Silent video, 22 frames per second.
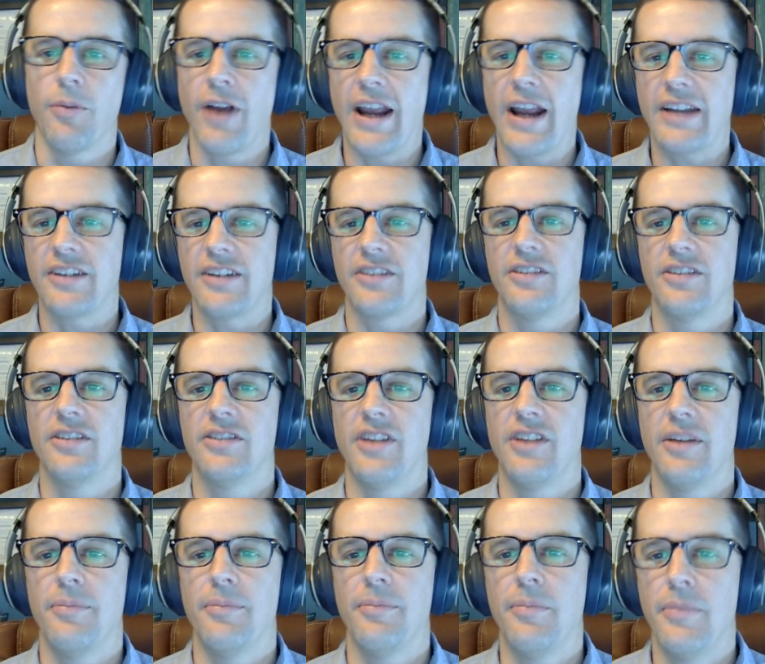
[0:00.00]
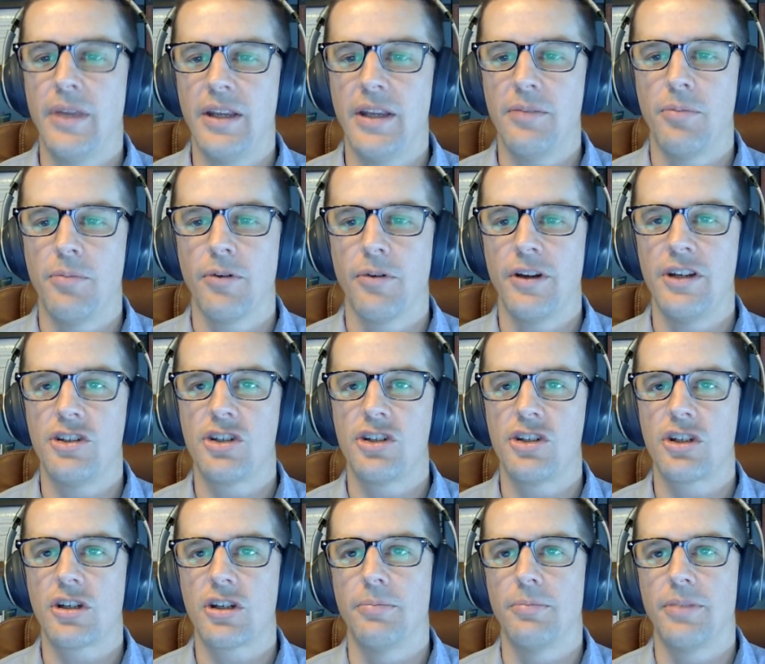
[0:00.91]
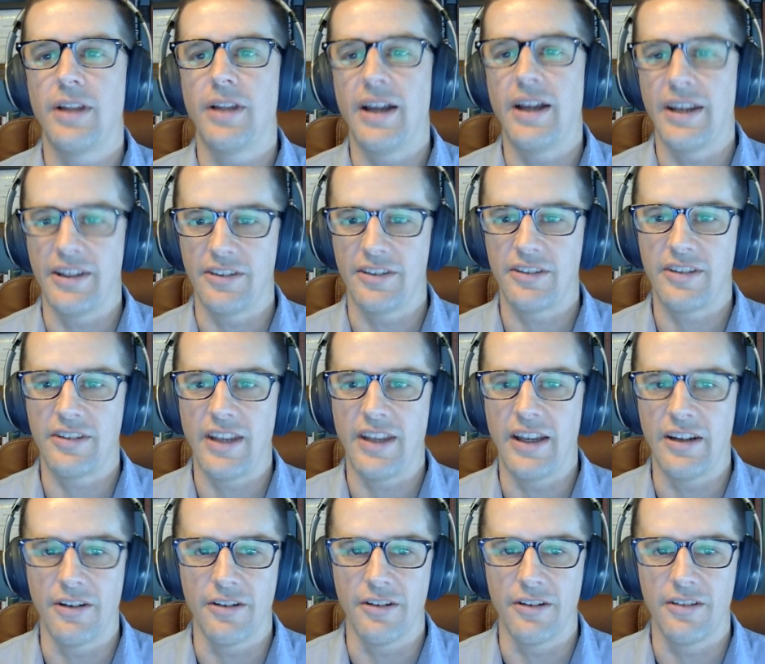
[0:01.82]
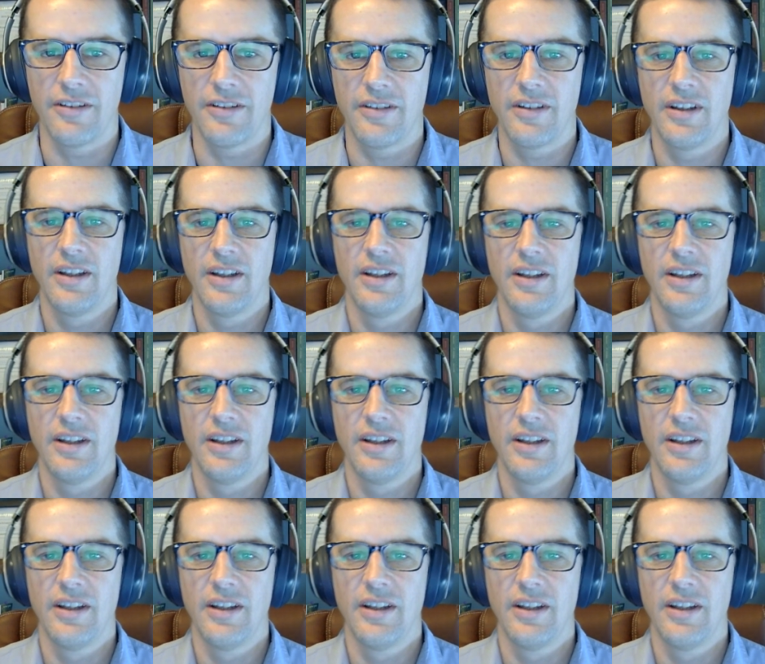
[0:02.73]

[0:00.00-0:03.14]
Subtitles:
practices that may breach compliance standards.